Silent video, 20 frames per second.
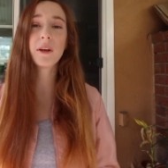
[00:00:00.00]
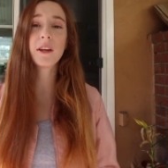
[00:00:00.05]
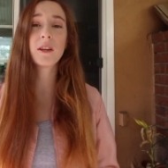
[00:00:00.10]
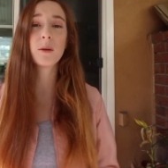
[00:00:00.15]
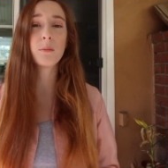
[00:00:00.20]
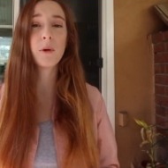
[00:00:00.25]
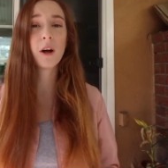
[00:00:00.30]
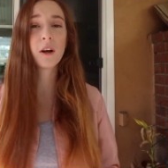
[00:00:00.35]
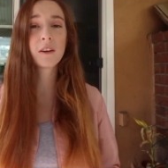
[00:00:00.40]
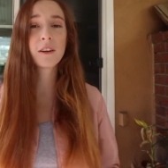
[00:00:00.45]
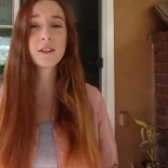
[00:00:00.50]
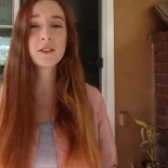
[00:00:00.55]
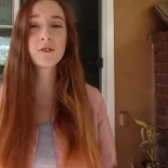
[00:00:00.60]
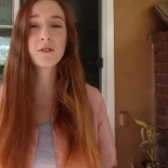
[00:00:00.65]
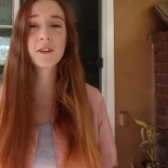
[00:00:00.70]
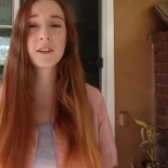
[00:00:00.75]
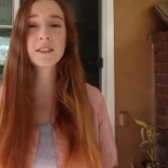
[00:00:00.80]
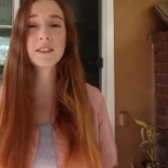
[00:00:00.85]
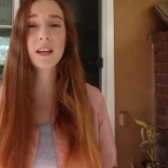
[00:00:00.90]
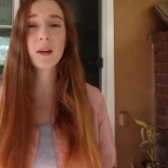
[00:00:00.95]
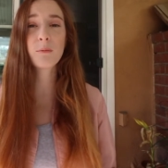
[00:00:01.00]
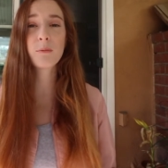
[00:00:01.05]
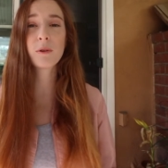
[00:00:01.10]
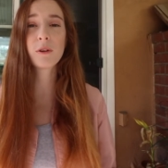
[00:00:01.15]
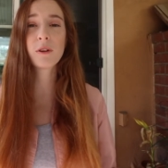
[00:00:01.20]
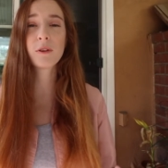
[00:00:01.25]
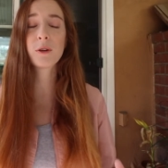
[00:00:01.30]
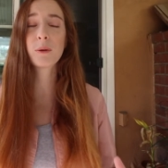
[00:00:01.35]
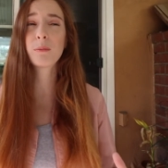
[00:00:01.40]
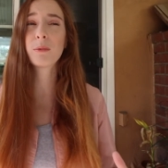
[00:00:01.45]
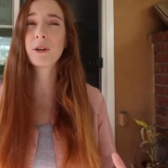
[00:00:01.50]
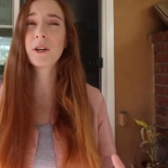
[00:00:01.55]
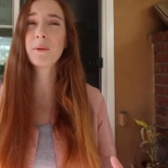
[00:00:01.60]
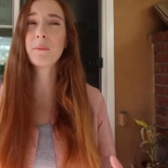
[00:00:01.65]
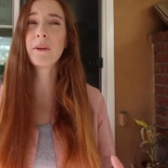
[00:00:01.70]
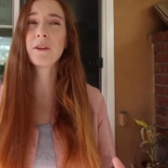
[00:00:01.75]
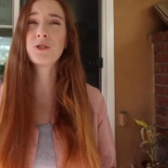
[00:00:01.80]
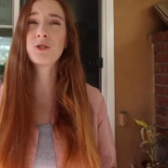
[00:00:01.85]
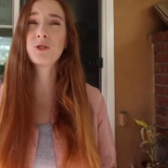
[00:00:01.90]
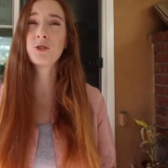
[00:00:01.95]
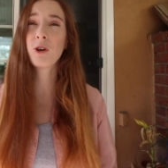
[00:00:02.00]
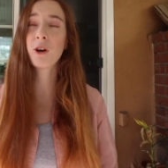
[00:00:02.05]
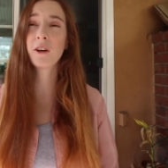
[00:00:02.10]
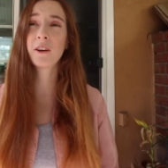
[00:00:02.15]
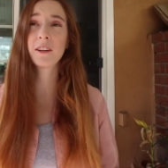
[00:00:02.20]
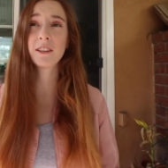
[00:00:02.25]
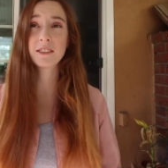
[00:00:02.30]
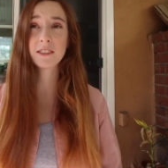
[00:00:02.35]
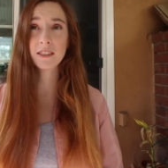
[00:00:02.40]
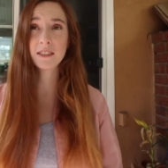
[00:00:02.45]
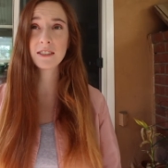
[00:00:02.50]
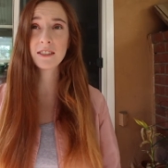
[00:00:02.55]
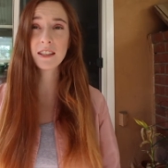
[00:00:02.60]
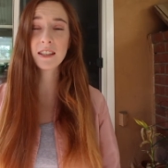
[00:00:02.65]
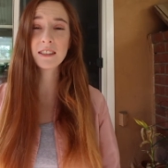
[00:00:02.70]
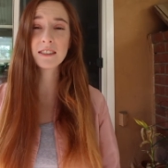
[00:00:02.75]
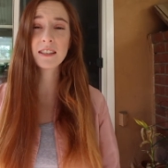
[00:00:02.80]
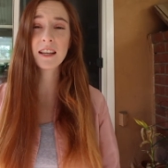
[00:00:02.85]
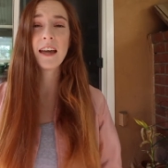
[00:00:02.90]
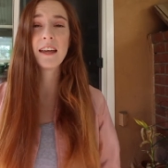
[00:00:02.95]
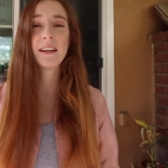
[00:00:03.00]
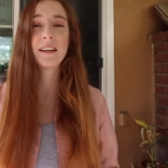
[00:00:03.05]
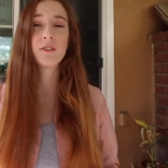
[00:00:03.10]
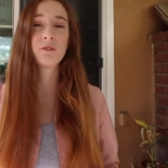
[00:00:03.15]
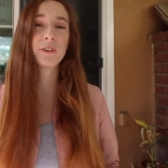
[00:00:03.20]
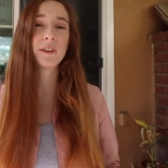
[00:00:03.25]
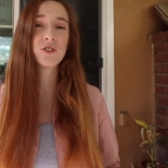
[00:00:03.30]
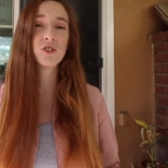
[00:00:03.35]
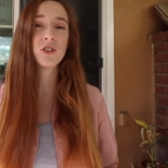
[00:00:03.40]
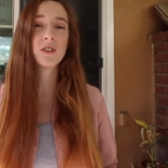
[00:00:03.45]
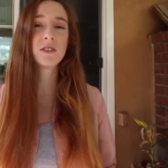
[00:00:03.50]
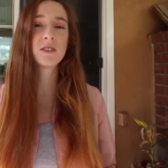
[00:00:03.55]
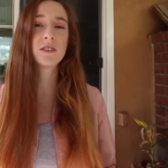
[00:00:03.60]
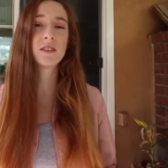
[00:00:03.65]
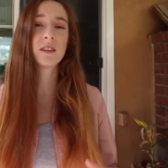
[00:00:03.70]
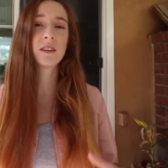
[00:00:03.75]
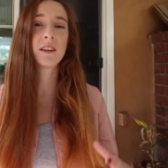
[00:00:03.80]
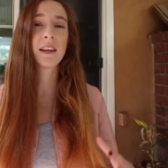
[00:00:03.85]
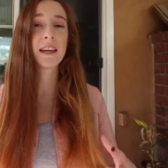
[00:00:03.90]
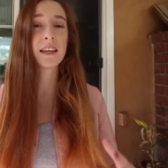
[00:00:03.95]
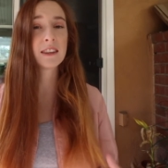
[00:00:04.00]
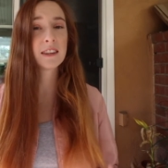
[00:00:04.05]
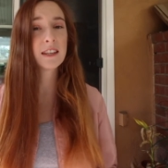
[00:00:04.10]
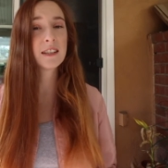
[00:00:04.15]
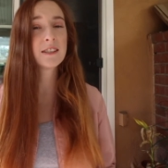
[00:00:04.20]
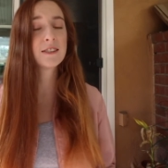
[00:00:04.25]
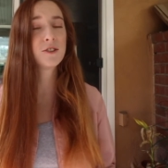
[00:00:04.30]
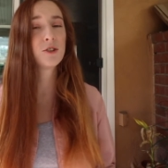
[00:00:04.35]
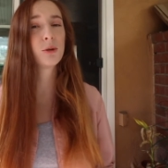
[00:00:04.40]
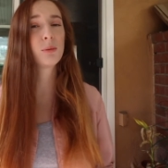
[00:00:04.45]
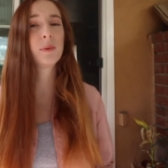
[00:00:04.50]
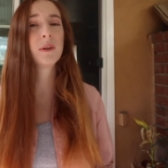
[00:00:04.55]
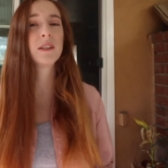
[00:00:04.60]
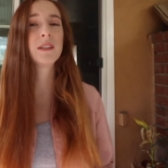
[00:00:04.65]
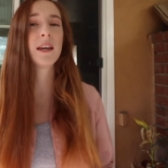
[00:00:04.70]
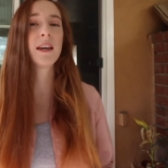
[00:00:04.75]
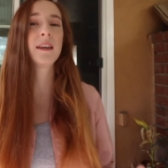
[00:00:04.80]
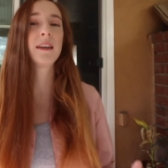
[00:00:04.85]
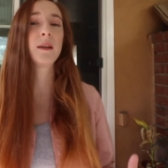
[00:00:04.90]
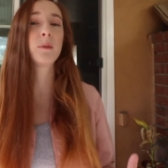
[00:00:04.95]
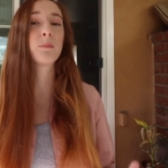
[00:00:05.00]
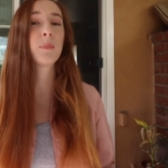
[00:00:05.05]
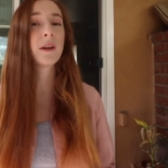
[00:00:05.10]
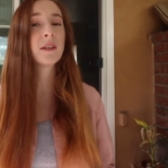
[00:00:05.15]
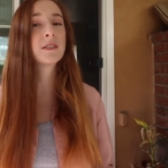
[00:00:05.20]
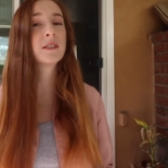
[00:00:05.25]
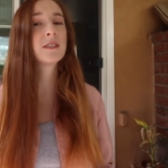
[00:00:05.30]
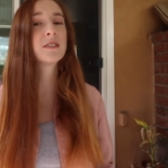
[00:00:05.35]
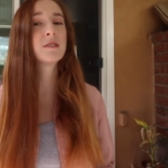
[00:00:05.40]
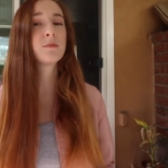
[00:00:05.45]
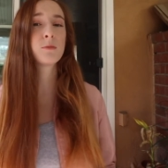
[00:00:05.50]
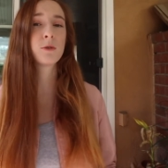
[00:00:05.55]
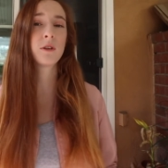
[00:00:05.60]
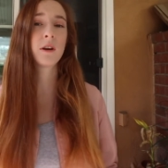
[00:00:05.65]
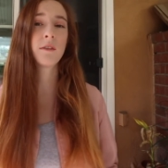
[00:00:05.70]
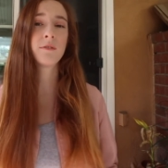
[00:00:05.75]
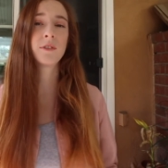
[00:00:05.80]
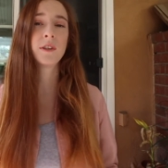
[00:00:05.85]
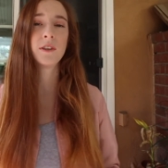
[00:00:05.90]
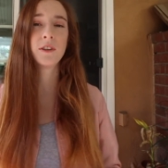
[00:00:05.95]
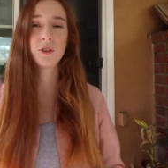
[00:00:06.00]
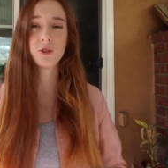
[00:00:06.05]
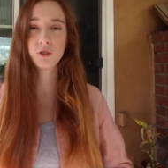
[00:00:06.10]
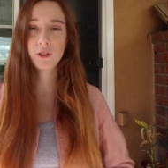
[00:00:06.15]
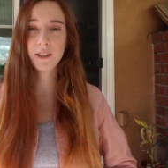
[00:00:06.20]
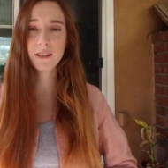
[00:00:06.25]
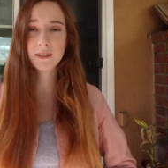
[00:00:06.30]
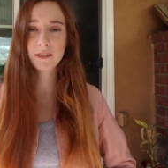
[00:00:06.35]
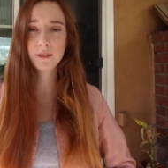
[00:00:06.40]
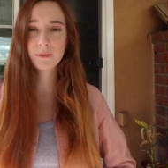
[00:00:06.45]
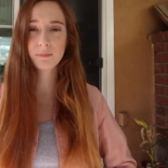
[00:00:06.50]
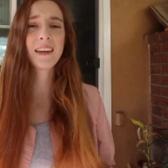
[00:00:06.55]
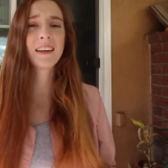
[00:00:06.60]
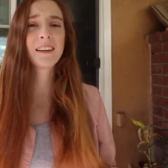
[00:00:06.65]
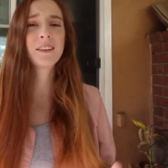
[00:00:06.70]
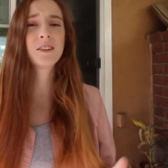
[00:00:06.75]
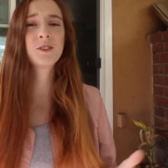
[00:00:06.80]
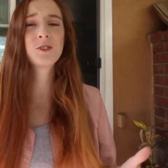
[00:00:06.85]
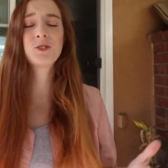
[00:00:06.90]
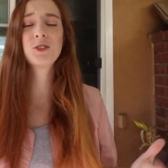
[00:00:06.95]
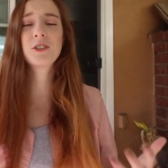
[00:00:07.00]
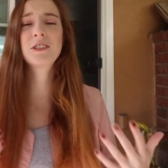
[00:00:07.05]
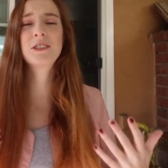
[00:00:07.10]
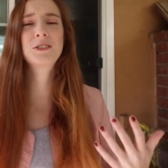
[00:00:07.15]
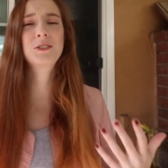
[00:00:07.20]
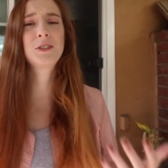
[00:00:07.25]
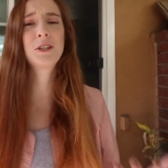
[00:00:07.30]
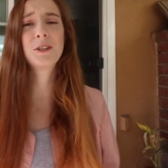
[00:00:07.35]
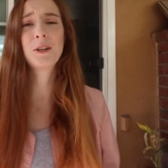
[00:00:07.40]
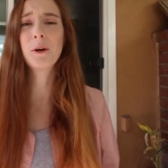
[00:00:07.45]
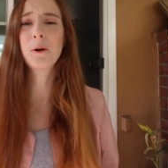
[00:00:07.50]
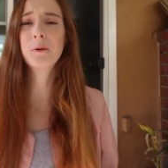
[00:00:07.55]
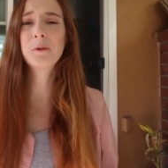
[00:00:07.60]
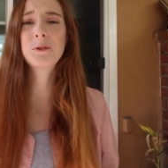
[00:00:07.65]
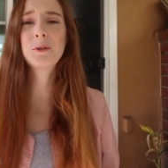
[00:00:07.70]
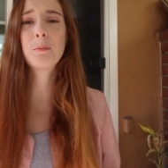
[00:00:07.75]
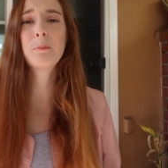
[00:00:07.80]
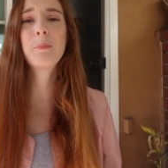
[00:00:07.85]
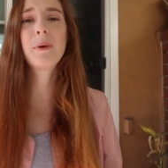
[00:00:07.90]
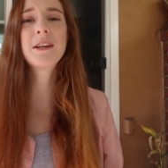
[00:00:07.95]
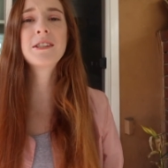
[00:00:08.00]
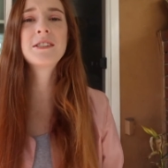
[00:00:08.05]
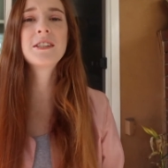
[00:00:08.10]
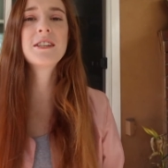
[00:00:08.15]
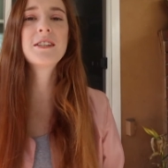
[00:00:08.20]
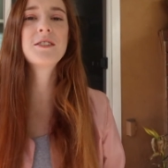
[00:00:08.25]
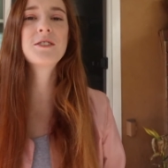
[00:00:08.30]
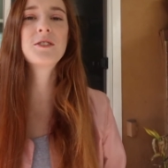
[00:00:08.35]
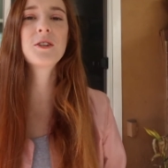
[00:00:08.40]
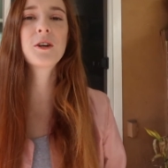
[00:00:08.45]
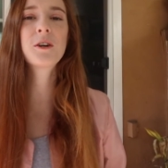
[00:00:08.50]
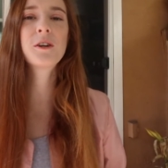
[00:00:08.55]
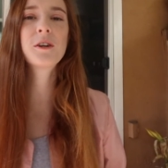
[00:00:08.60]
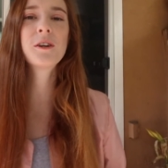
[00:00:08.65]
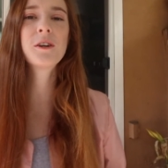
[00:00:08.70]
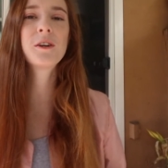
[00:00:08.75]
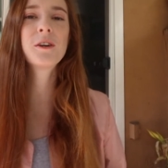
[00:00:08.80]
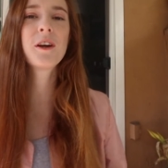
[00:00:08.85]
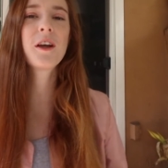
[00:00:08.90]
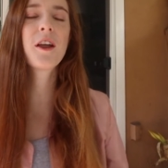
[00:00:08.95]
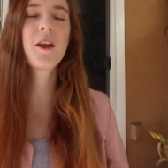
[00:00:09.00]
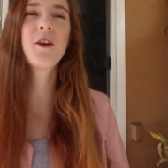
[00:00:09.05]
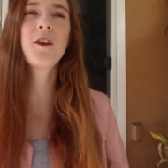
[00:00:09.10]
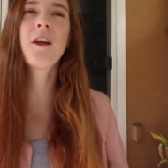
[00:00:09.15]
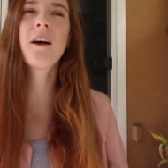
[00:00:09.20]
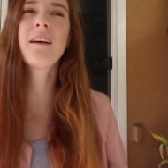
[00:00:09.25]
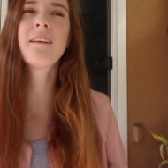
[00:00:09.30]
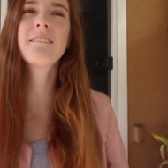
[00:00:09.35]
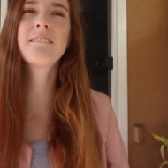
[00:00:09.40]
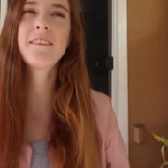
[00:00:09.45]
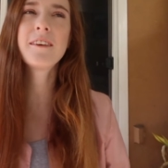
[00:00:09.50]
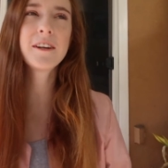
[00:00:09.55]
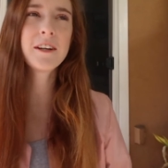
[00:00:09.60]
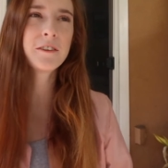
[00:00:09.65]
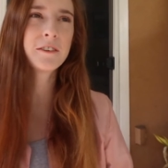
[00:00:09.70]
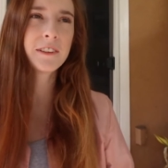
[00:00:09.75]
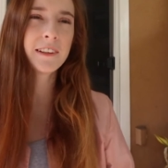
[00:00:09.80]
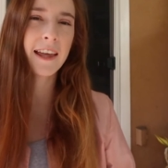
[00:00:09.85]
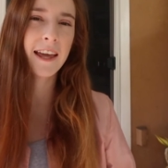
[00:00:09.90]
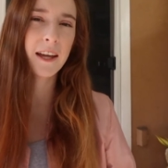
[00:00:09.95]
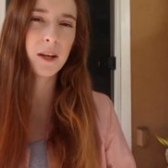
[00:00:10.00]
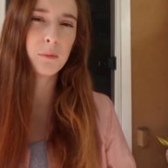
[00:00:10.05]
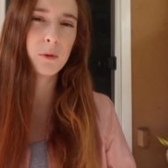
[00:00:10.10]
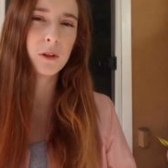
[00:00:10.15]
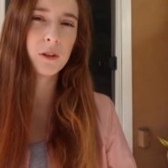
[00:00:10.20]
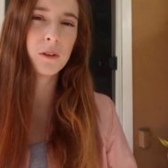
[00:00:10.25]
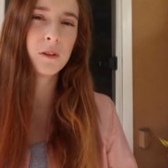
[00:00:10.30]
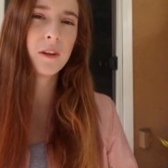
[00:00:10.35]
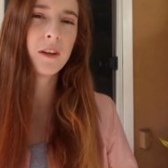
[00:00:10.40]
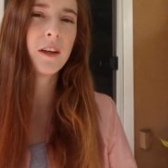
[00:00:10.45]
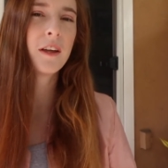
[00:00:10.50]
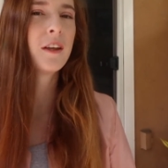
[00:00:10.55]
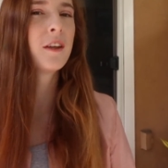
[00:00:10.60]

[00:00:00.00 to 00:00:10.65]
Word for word: In the Balkans, for example, they're pretty much non-existent, and in regions like this, you'll be taking buses more often than trains. And just to note, buses are not very reliable.